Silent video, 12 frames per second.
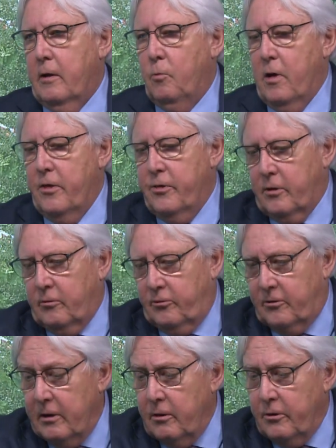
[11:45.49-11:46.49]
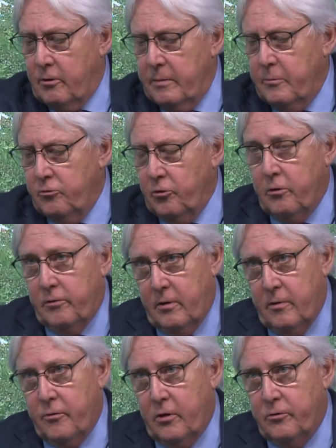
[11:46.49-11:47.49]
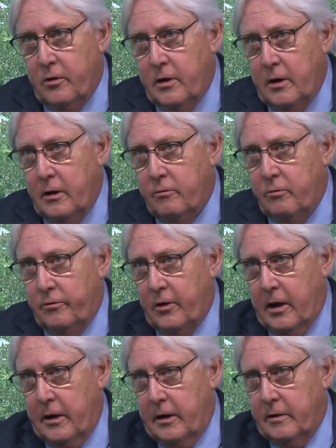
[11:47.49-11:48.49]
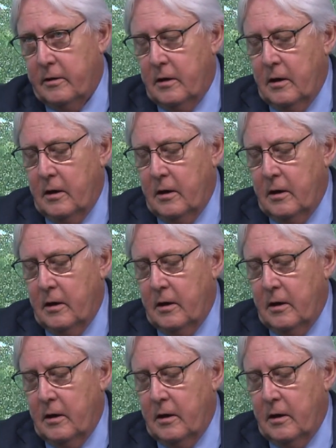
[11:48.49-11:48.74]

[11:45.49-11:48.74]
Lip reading: where still the great majority of those in need reside,